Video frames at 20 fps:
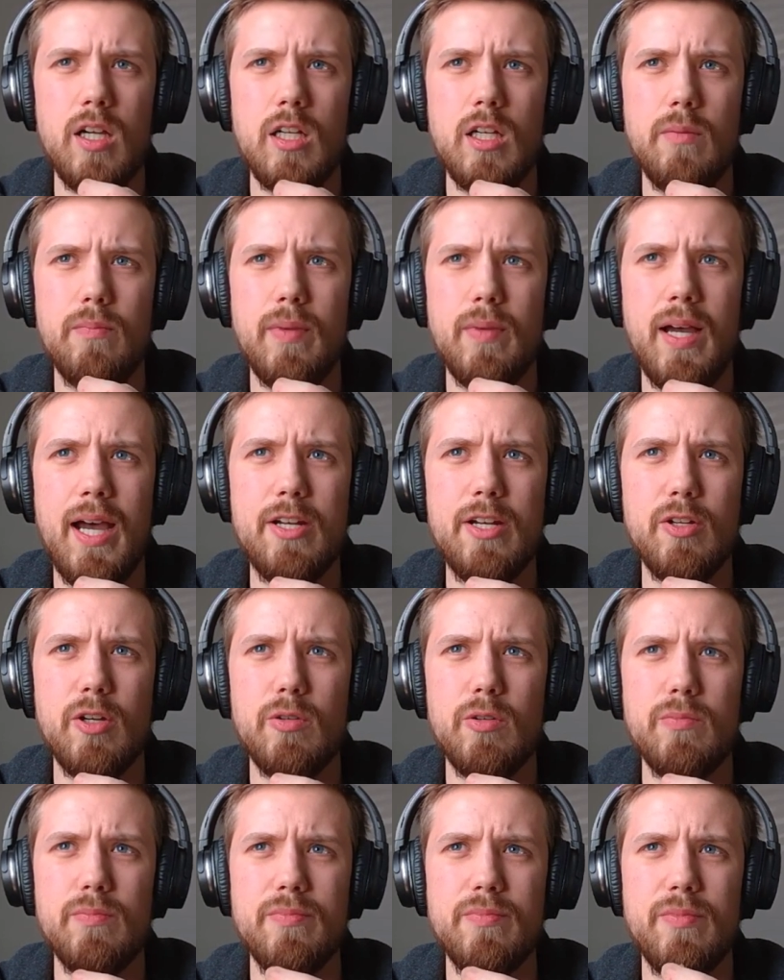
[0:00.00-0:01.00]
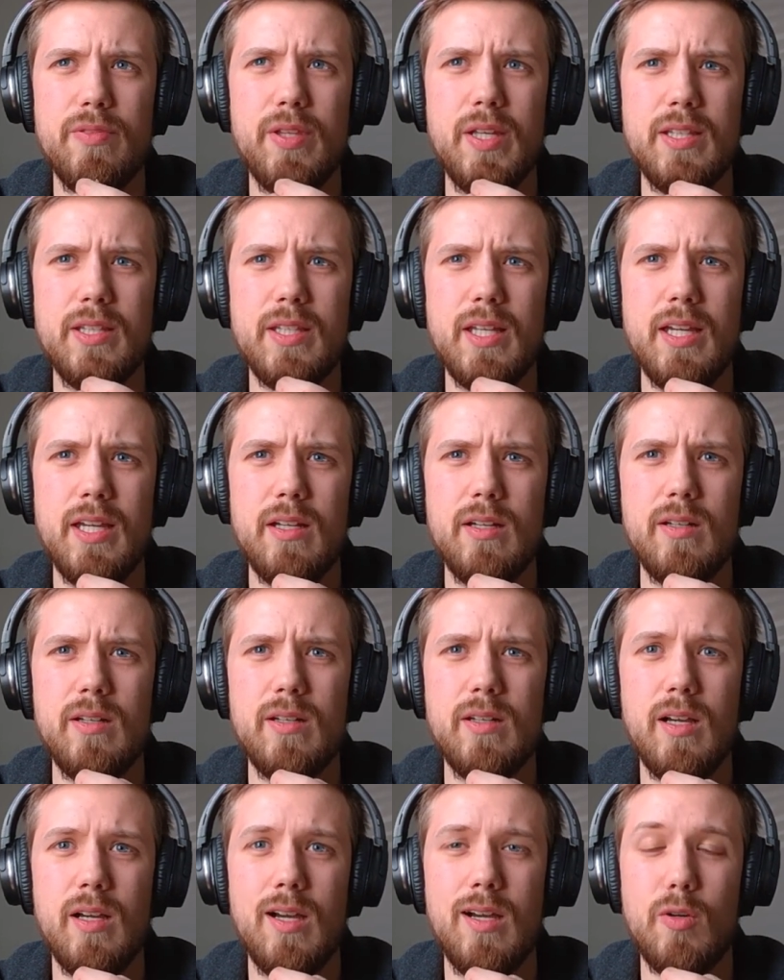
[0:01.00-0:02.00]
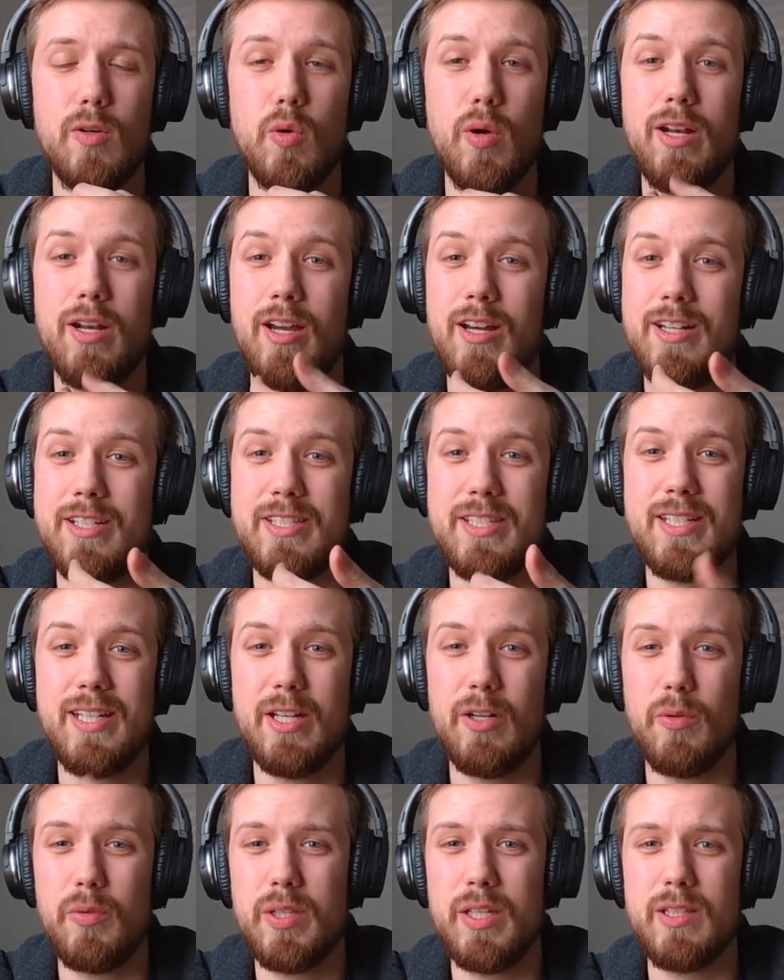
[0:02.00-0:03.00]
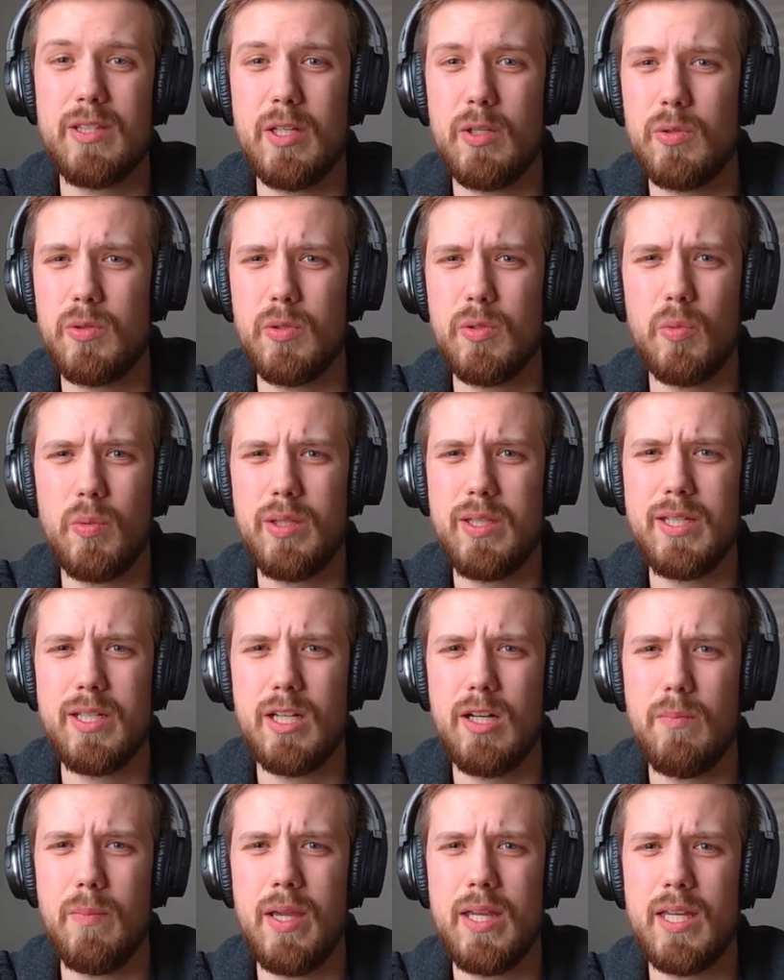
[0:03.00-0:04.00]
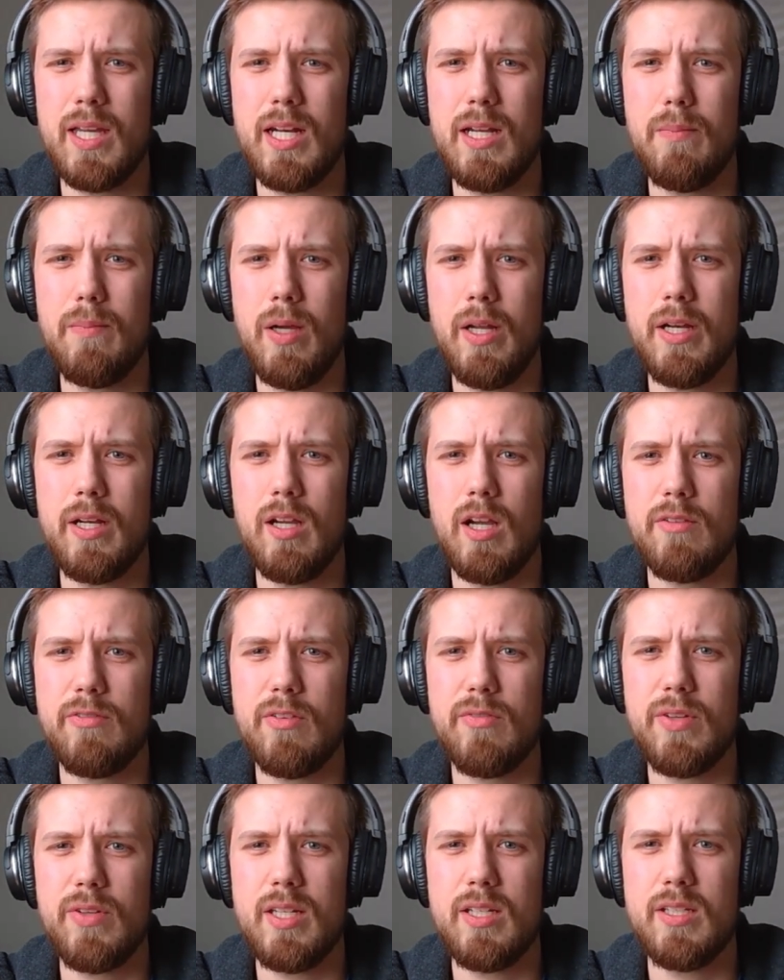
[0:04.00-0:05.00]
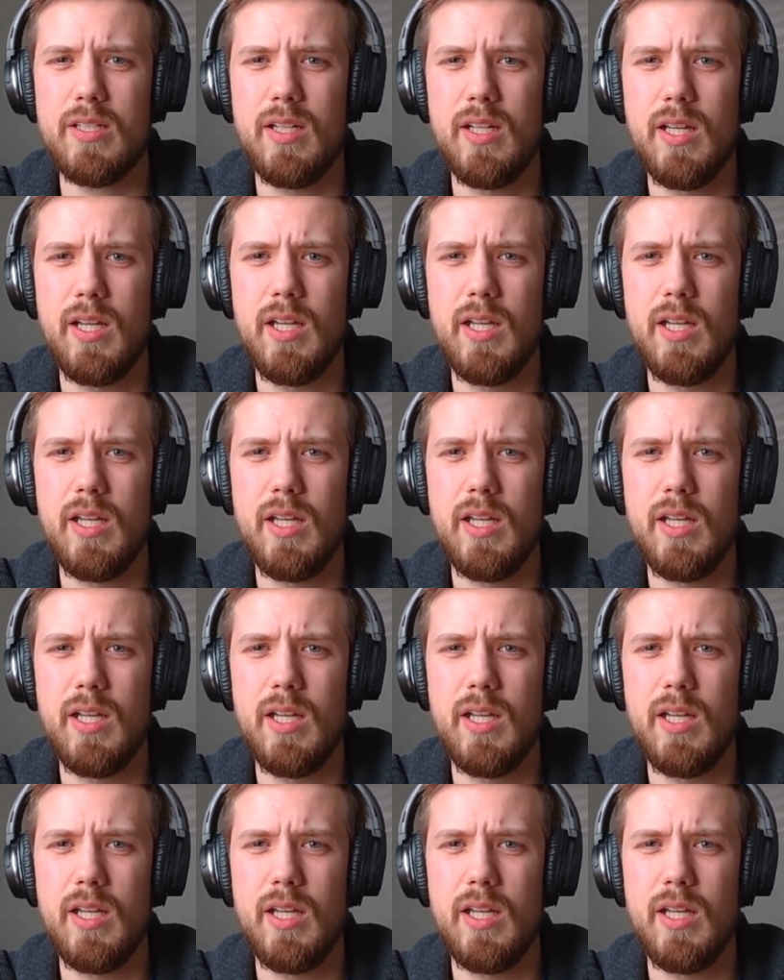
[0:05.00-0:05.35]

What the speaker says: I don't think that, and honestly, I don't think that they're really going to make any money off of it.